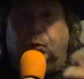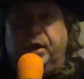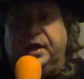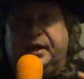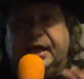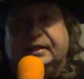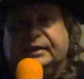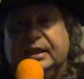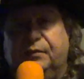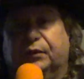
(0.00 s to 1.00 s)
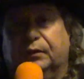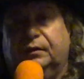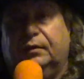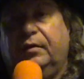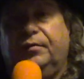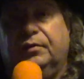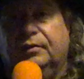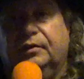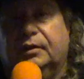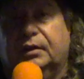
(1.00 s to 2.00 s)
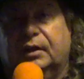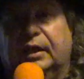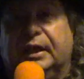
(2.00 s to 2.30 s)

win against evil. And